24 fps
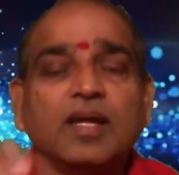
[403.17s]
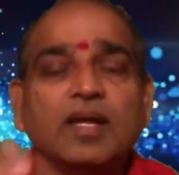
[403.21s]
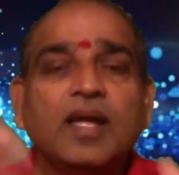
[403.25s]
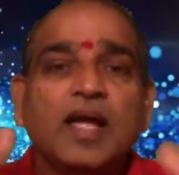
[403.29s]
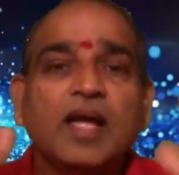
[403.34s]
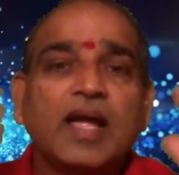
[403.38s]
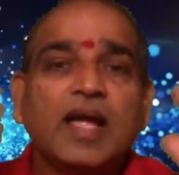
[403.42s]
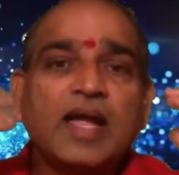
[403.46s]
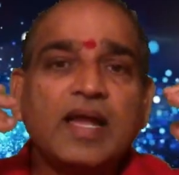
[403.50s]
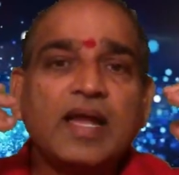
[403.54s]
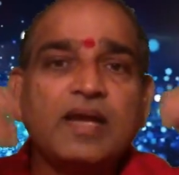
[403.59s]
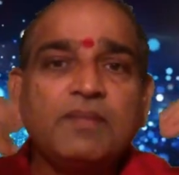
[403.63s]

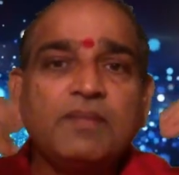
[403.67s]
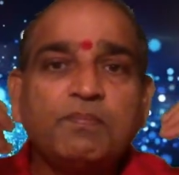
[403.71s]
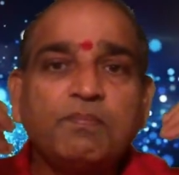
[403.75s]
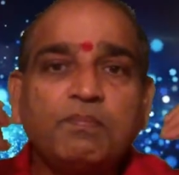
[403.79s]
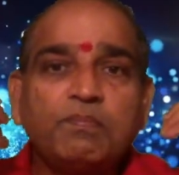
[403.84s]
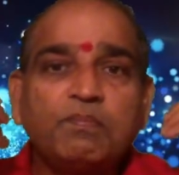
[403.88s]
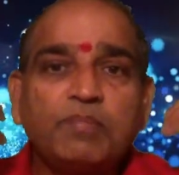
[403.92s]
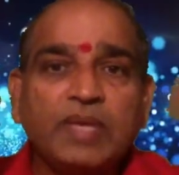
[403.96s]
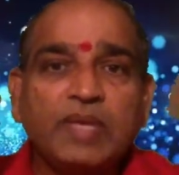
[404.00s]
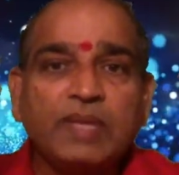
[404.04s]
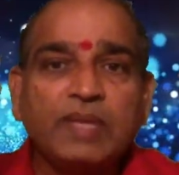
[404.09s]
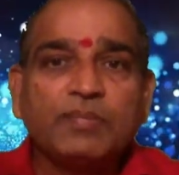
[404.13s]
He wrote
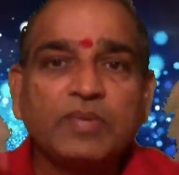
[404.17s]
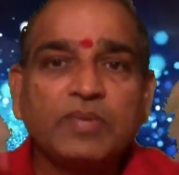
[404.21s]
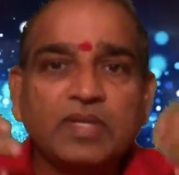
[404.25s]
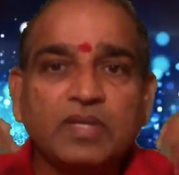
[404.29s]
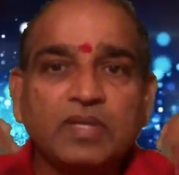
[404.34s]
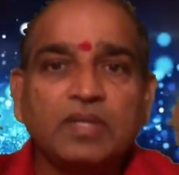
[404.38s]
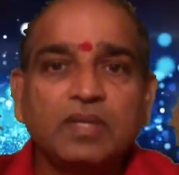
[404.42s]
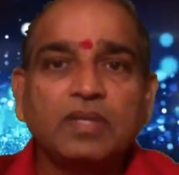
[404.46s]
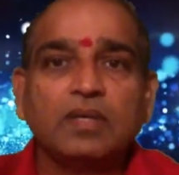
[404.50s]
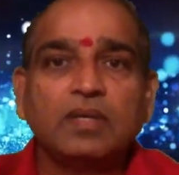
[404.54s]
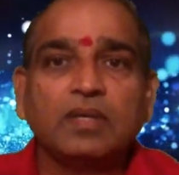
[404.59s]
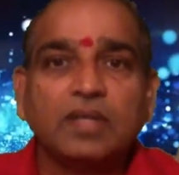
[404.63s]
it
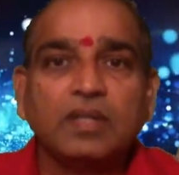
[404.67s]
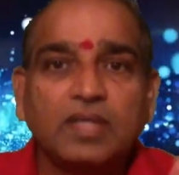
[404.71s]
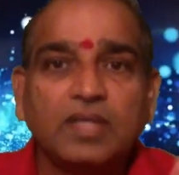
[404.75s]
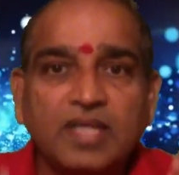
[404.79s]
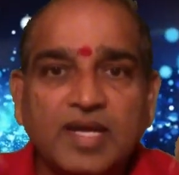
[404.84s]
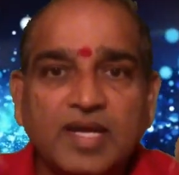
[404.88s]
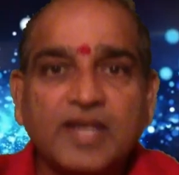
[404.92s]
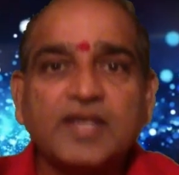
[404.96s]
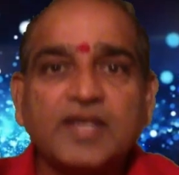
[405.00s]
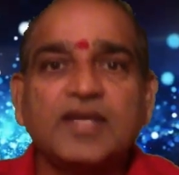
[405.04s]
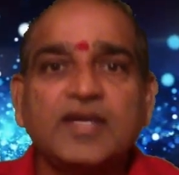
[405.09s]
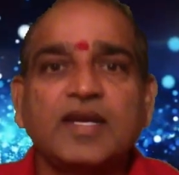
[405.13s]

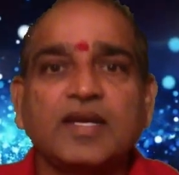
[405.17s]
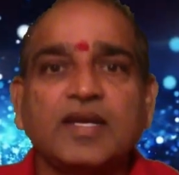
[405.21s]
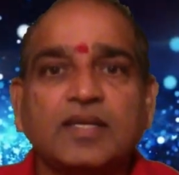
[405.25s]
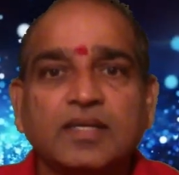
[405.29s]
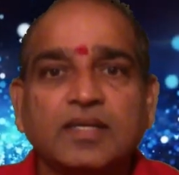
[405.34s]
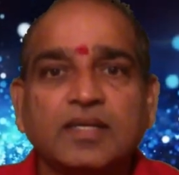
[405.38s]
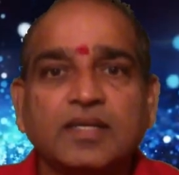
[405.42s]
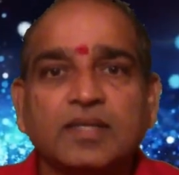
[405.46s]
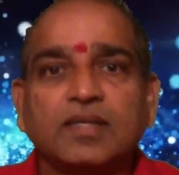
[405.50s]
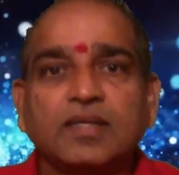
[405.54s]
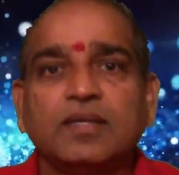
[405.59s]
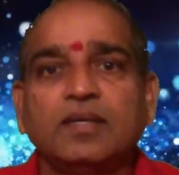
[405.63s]
and
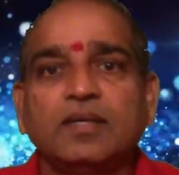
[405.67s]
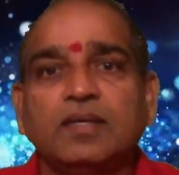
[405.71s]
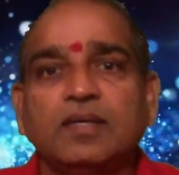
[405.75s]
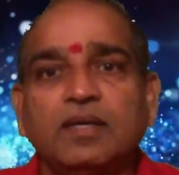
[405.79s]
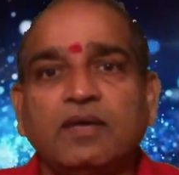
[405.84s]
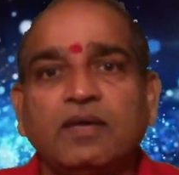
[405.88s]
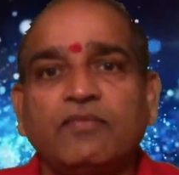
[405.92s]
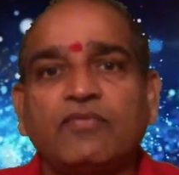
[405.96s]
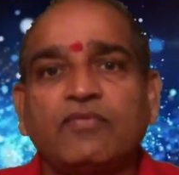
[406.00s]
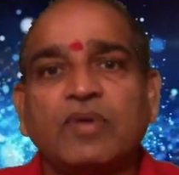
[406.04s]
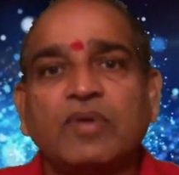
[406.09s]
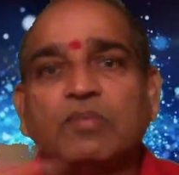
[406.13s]
people
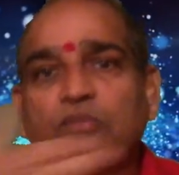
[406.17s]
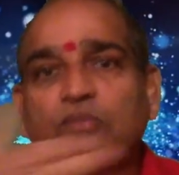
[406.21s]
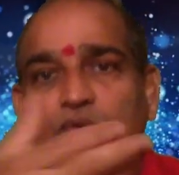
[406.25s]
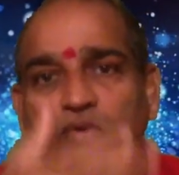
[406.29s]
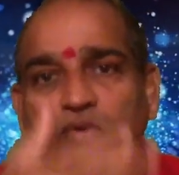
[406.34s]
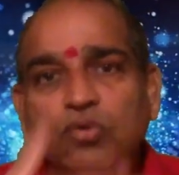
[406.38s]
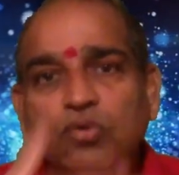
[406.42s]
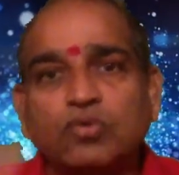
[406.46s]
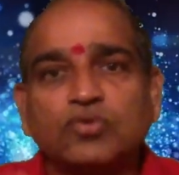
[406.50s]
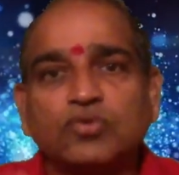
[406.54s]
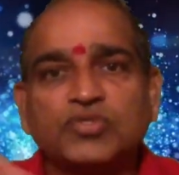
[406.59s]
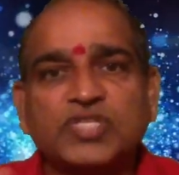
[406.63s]
learned
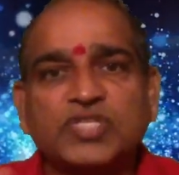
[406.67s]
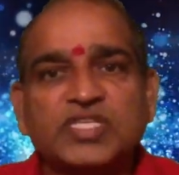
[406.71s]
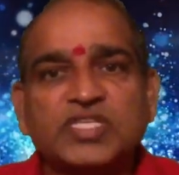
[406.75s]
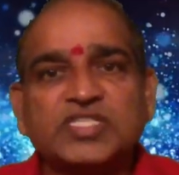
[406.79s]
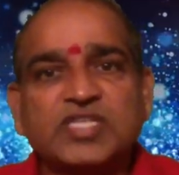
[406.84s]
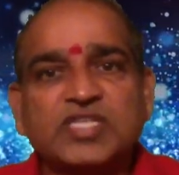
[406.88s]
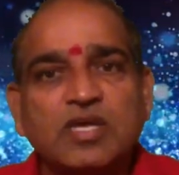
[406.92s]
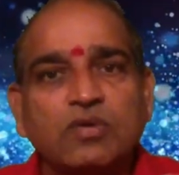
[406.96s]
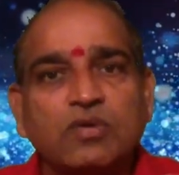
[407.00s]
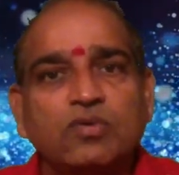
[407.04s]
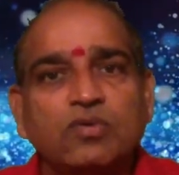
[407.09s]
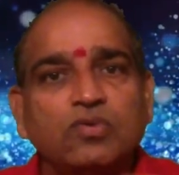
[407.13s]
it
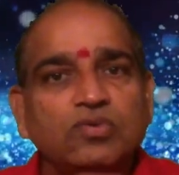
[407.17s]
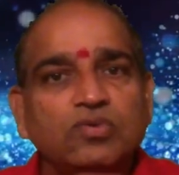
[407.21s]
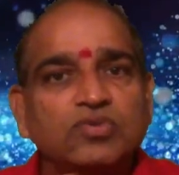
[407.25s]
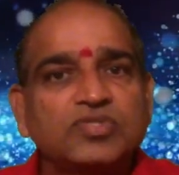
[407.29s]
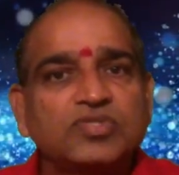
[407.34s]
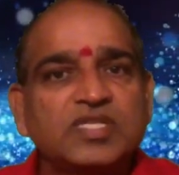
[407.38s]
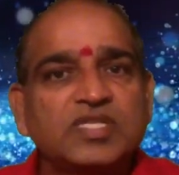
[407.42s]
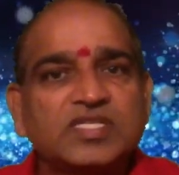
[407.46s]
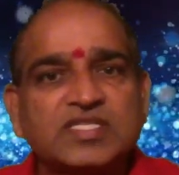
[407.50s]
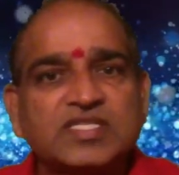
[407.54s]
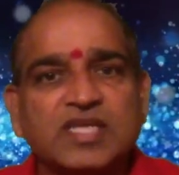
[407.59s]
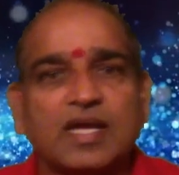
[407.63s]
from
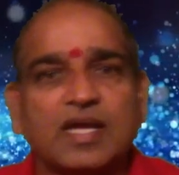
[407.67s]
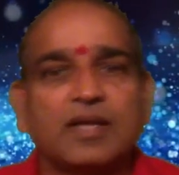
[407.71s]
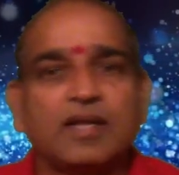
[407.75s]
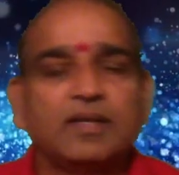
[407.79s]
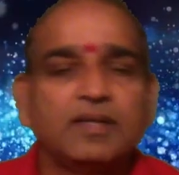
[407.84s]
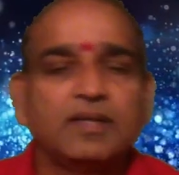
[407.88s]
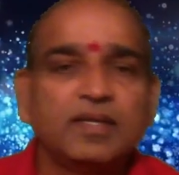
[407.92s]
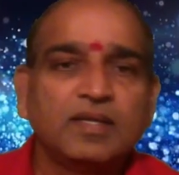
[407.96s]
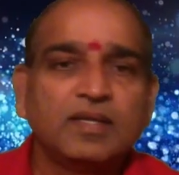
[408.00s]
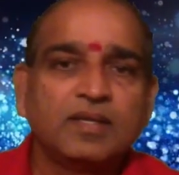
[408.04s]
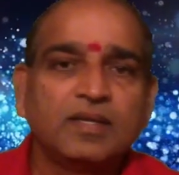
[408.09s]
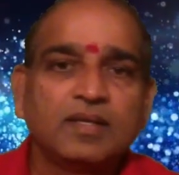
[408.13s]
Guru to
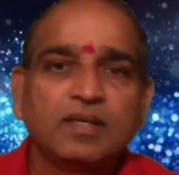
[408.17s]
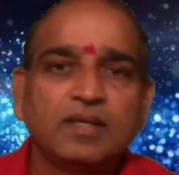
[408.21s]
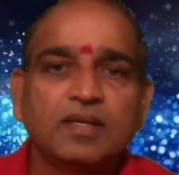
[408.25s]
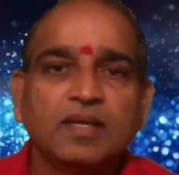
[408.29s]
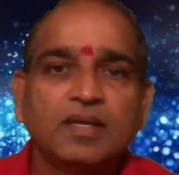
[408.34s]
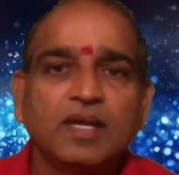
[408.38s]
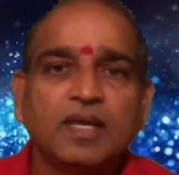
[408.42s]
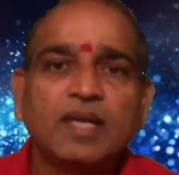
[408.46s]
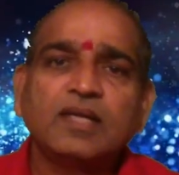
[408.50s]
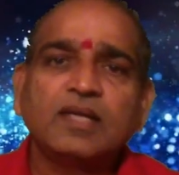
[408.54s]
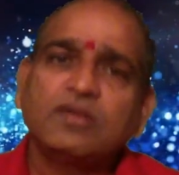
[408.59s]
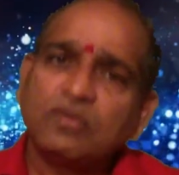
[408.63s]

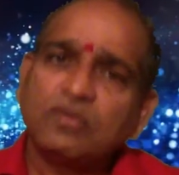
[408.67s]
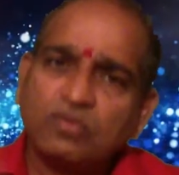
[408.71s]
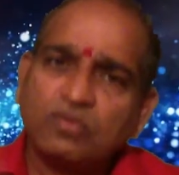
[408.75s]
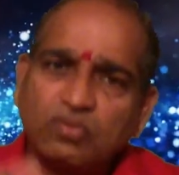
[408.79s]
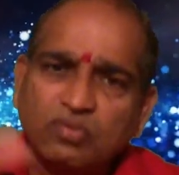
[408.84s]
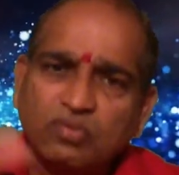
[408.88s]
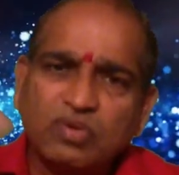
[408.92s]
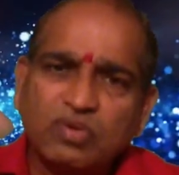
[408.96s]
Sishya.